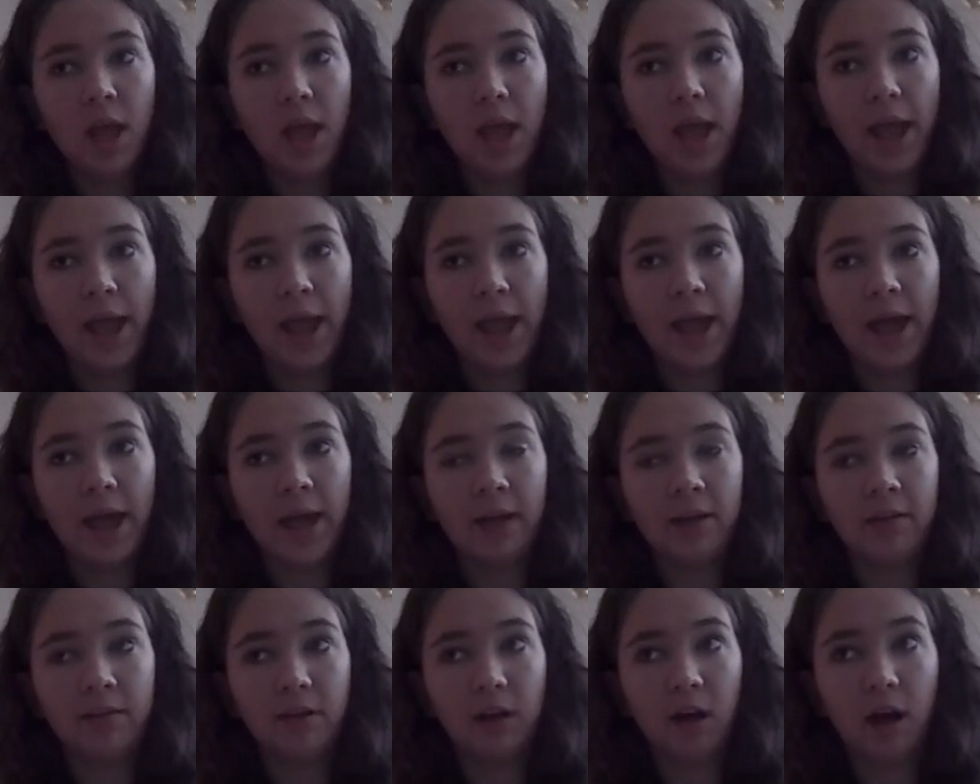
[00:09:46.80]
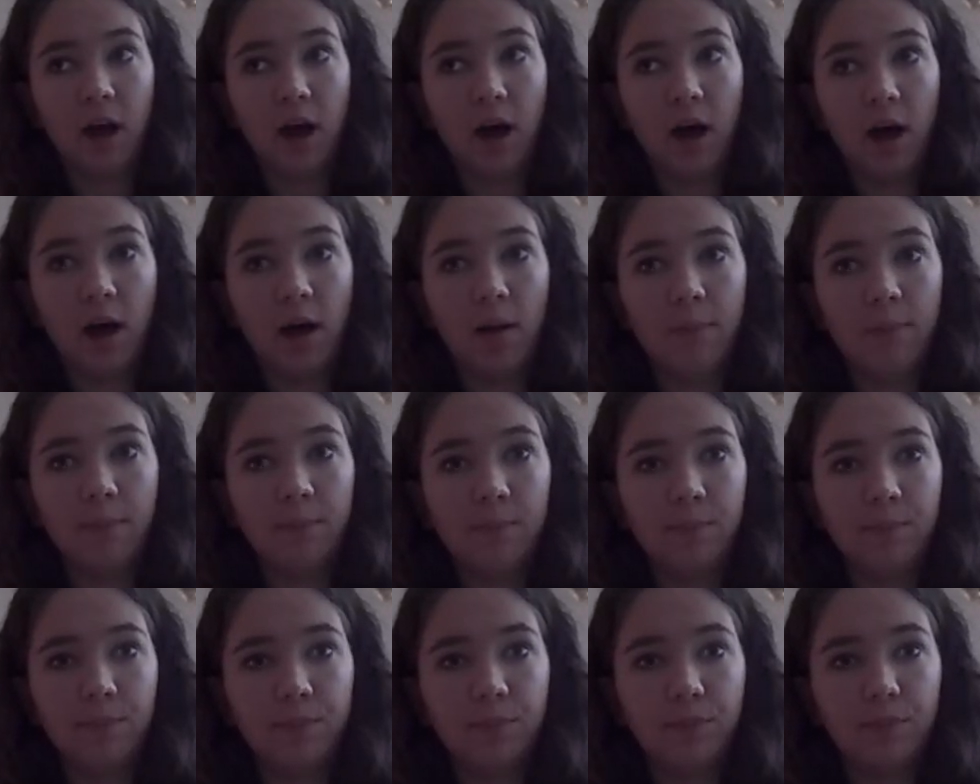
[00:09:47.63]
And
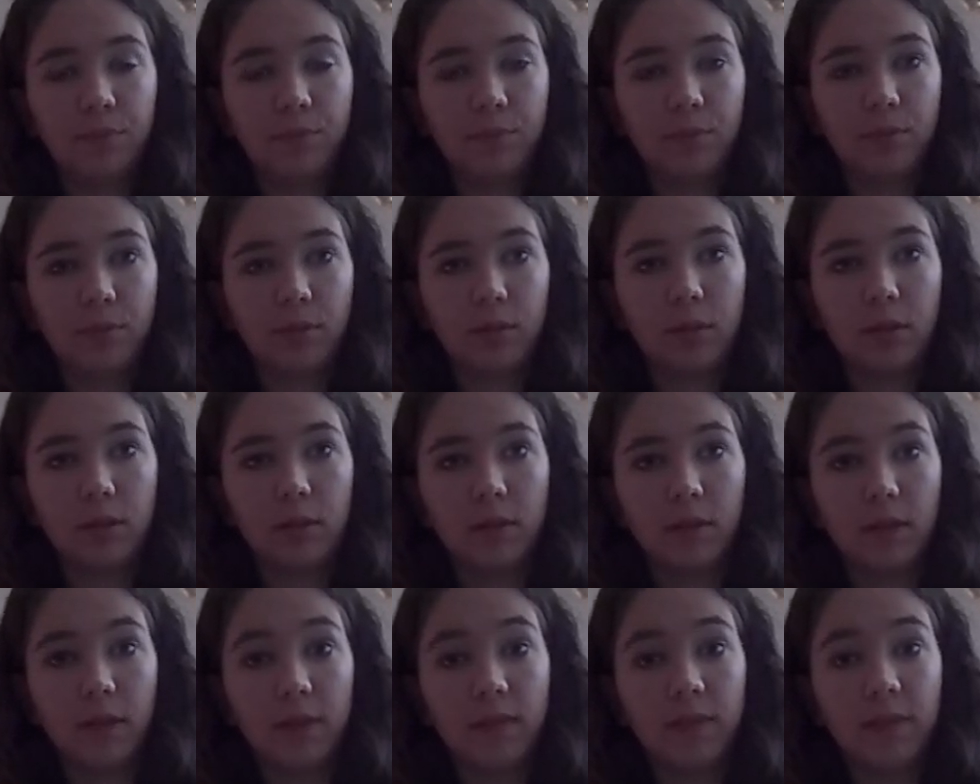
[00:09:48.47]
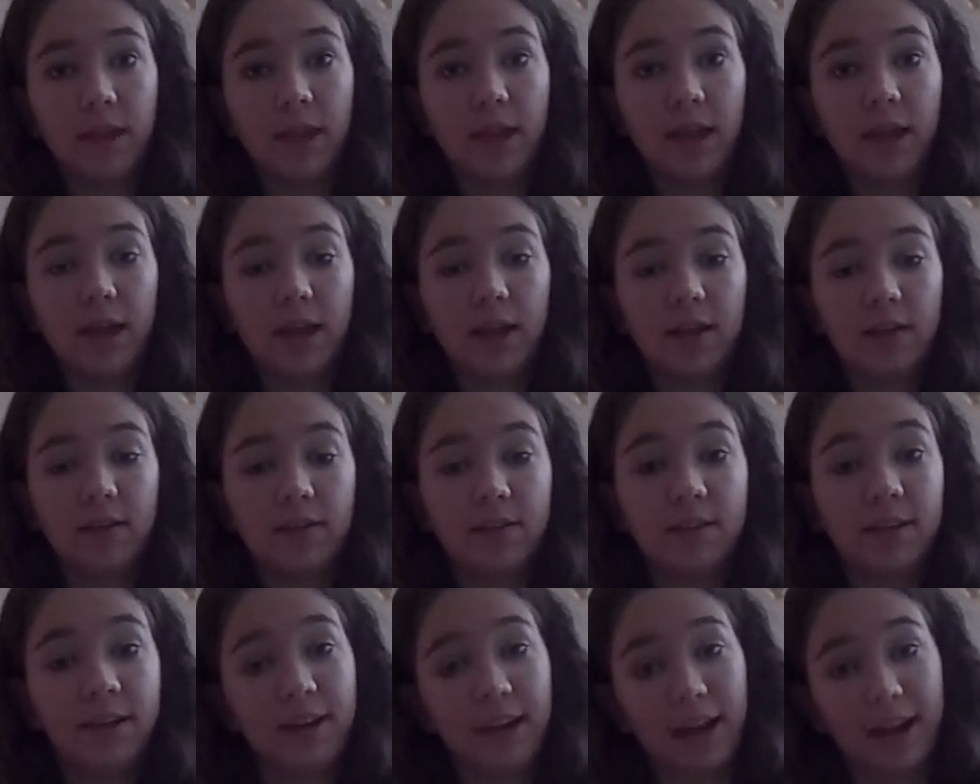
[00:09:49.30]
um, then they
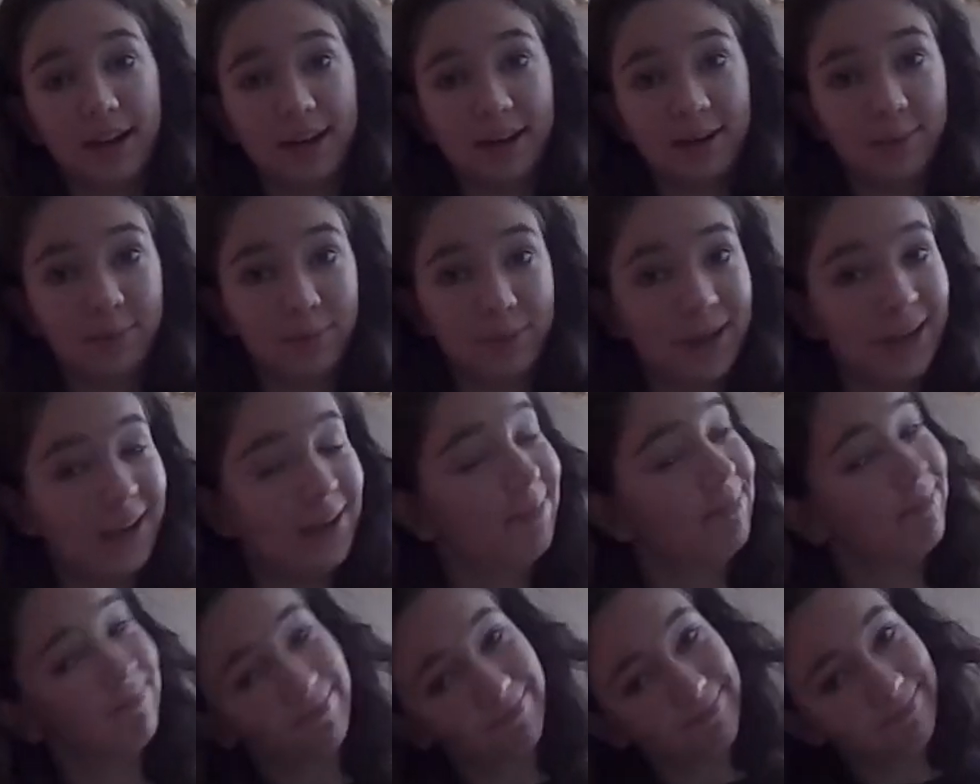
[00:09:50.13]
sedated me.